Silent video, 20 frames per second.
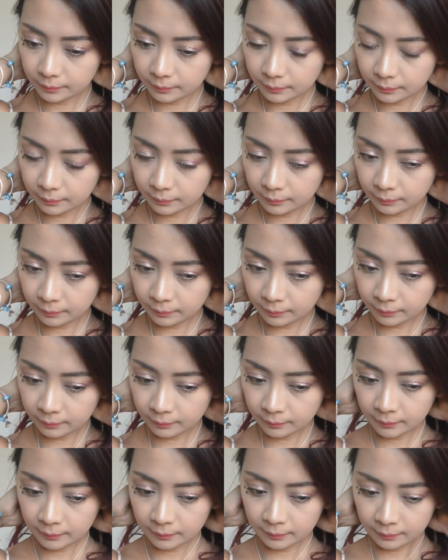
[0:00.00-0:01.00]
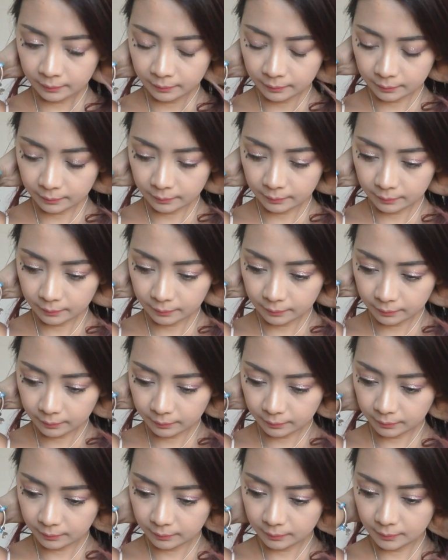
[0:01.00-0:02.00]

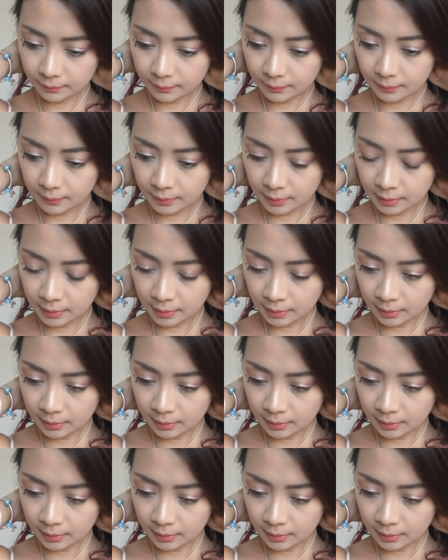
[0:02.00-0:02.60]
No one is speaking in this clip.